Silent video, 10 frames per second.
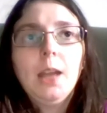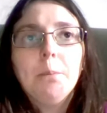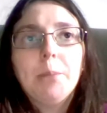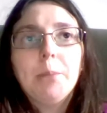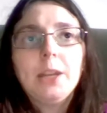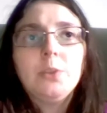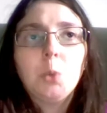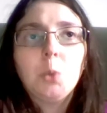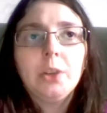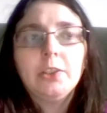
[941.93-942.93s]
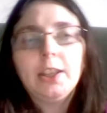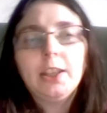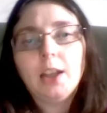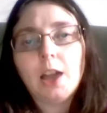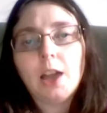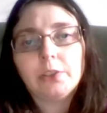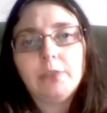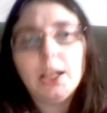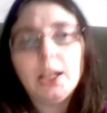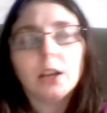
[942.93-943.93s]
But if you wanted to see the last few
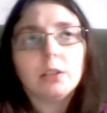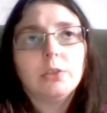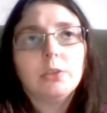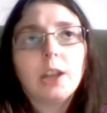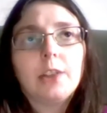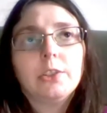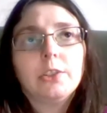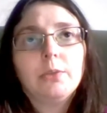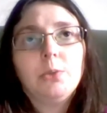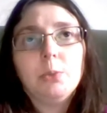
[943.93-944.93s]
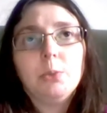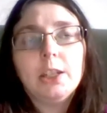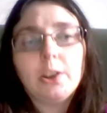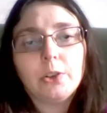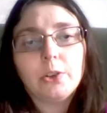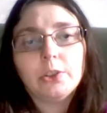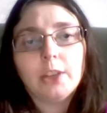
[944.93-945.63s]
videos,